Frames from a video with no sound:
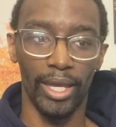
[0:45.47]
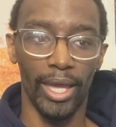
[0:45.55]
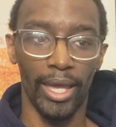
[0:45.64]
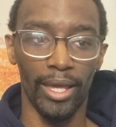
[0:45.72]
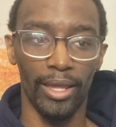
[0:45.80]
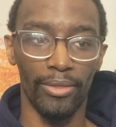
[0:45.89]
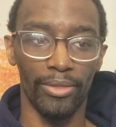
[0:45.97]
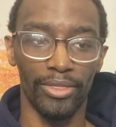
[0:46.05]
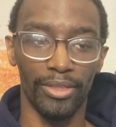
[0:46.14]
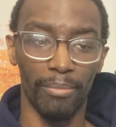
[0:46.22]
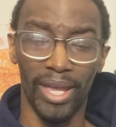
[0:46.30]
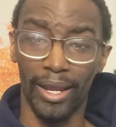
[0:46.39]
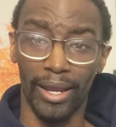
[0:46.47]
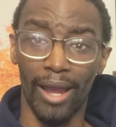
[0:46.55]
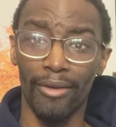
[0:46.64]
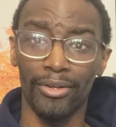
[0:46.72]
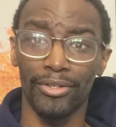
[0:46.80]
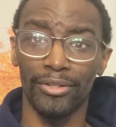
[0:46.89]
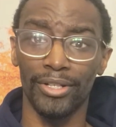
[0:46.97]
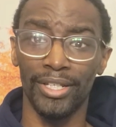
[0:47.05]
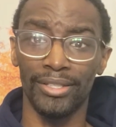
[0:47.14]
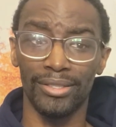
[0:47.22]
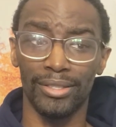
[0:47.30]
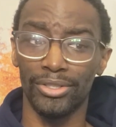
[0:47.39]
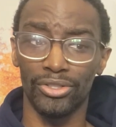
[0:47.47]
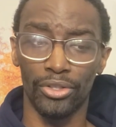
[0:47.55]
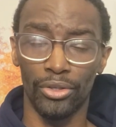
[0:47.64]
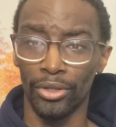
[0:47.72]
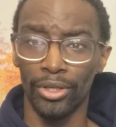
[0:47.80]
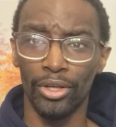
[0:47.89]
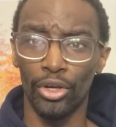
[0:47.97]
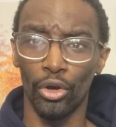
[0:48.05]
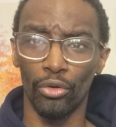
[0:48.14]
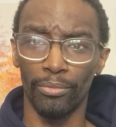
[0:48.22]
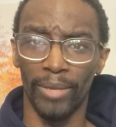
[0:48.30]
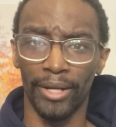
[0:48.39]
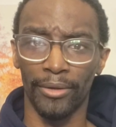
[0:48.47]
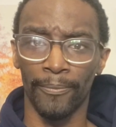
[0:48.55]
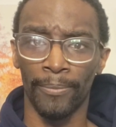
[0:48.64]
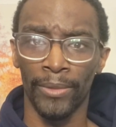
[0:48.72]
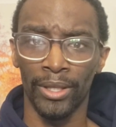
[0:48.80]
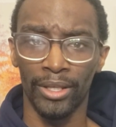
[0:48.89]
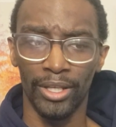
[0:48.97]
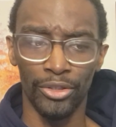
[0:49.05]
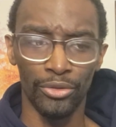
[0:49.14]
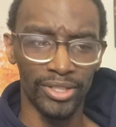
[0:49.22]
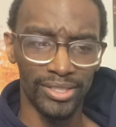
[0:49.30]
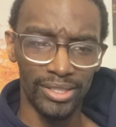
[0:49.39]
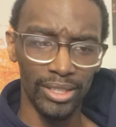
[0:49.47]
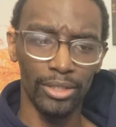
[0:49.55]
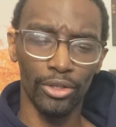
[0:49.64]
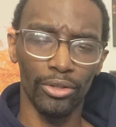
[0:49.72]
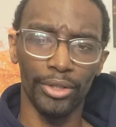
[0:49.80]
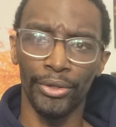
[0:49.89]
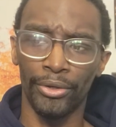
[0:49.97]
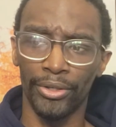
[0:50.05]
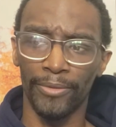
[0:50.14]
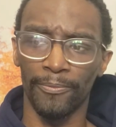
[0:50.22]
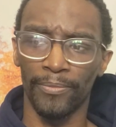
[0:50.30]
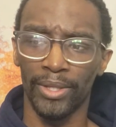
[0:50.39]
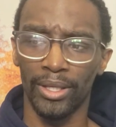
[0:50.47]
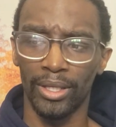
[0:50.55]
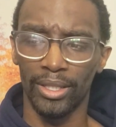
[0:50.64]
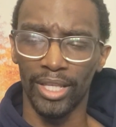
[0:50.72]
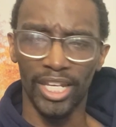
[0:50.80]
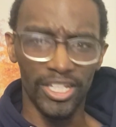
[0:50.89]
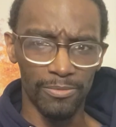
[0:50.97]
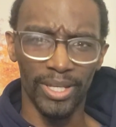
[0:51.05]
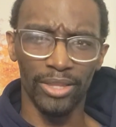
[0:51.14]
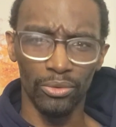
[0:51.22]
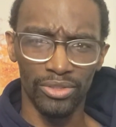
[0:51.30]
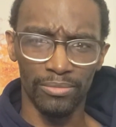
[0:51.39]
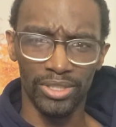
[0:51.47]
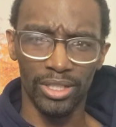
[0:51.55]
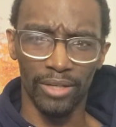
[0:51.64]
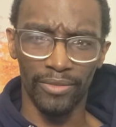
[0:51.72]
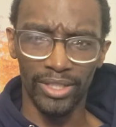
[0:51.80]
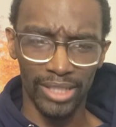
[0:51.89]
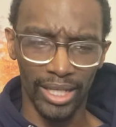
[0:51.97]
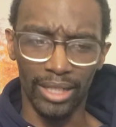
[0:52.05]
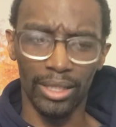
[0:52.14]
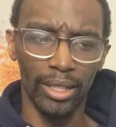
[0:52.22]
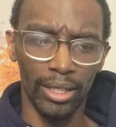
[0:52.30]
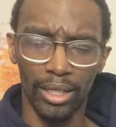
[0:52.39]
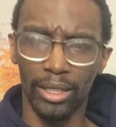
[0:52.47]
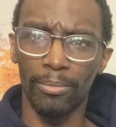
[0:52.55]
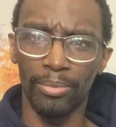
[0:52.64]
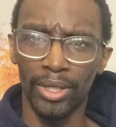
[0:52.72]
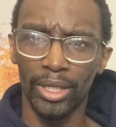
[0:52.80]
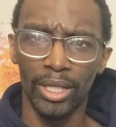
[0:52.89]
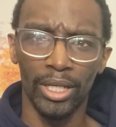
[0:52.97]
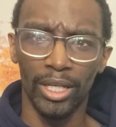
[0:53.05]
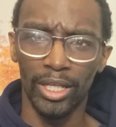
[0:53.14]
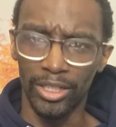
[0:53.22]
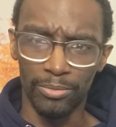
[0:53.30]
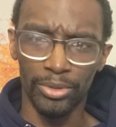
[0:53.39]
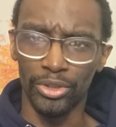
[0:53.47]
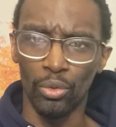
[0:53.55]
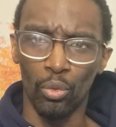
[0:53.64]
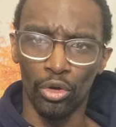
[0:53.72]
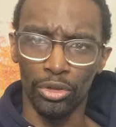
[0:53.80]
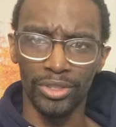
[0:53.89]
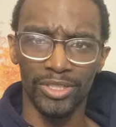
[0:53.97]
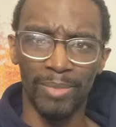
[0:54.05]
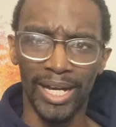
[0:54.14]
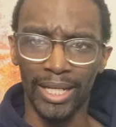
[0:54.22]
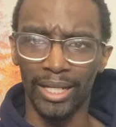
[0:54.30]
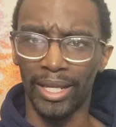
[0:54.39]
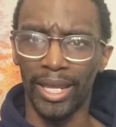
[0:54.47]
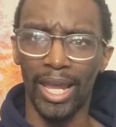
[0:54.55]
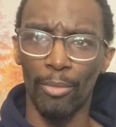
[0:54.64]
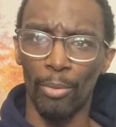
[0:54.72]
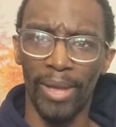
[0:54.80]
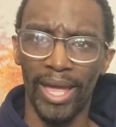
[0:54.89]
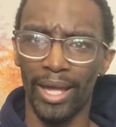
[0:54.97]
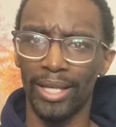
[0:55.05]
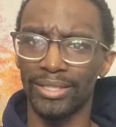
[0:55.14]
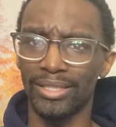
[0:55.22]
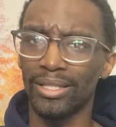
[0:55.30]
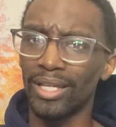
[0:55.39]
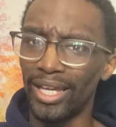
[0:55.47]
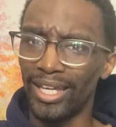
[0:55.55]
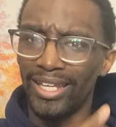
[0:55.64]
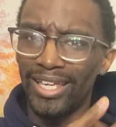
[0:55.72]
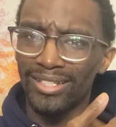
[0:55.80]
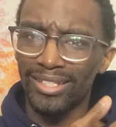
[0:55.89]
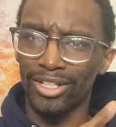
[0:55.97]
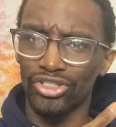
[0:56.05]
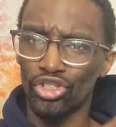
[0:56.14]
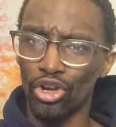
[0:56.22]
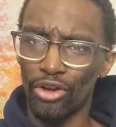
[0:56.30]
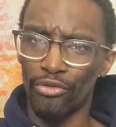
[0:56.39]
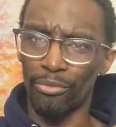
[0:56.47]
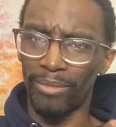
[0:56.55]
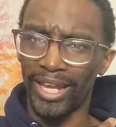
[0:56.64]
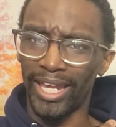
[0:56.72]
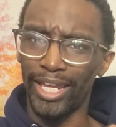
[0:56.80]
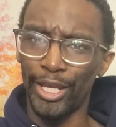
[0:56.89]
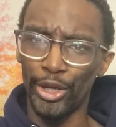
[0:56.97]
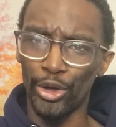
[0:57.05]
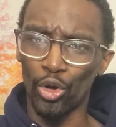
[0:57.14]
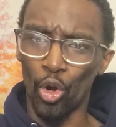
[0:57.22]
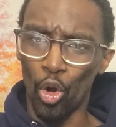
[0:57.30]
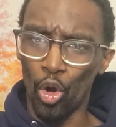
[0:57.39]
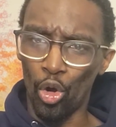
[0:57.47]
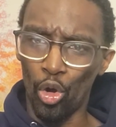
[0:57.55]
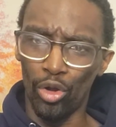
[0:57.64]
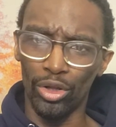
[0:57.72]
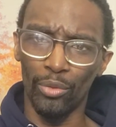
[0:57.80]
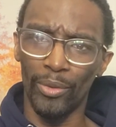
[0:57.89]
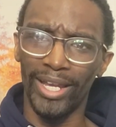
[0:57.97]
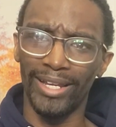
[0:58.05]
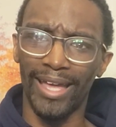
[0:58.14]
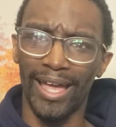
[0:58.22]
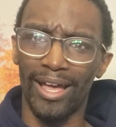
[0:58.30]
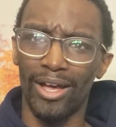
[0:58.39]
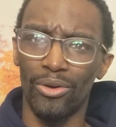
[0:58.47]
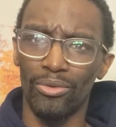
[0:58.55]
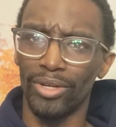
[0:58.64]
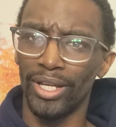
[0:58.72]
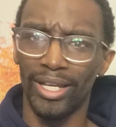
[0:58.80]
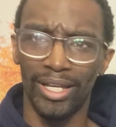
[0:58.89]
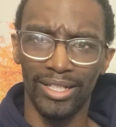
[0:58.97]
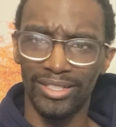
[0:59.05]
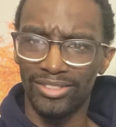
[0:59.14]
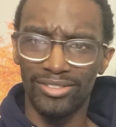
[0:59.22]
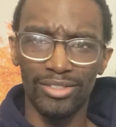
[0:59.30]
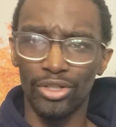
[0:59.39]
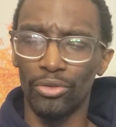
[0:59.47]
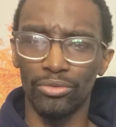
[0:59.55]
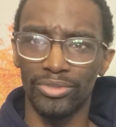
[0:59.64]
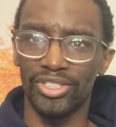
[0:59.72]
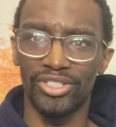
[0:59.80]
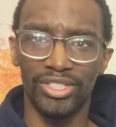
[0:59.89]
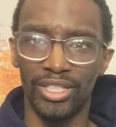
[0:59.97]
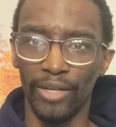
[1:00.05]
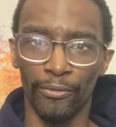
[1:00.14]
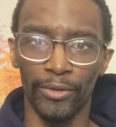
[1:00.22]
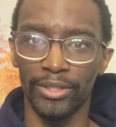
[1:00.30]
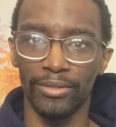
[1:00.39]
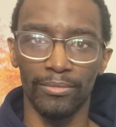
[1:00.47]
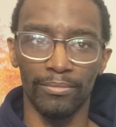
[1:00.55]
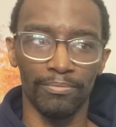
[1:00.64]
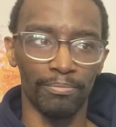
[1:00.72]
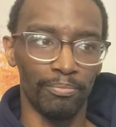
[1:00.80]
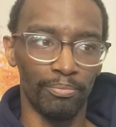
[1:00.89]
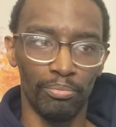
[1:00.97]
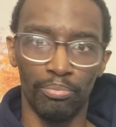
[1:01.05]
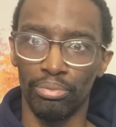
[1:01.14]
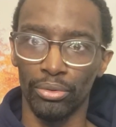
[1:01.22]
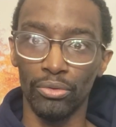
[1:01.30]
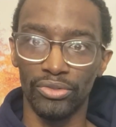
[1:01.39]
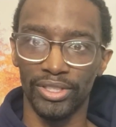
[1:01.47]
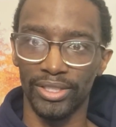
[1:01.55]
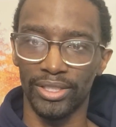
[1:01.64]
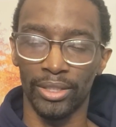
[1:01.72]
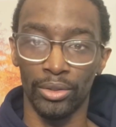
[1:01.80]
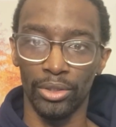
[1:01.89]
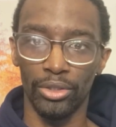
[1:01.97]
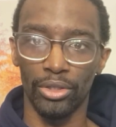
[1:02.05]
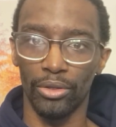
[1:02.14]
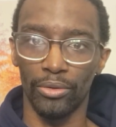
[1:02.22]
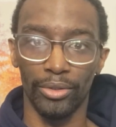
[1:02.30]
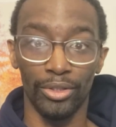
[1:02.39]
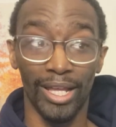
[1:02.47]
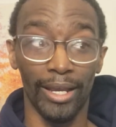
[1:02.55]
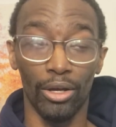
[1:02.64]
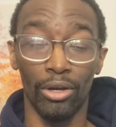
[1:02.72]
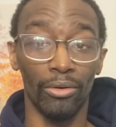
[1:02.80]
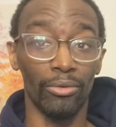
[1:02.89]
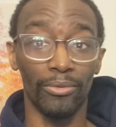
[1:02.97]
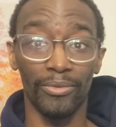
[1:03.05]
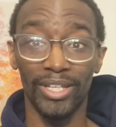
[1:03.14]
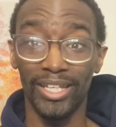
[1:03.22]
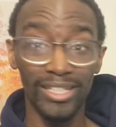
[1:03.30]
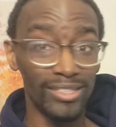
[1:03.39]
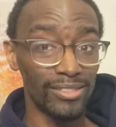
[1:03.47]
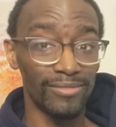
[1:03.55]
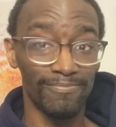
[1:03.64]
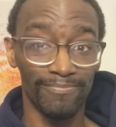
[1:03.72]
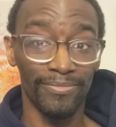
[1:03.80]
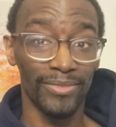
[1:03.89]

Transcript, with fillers: And the main character is this gold miner. And you can see early on that he's been through some stuff. He's like cleaning up and he putting the water on his body and the camera pans and he has like a scar from like here all the way down. And he's, you know, just different bruises. And, you know, you're like, oh, he's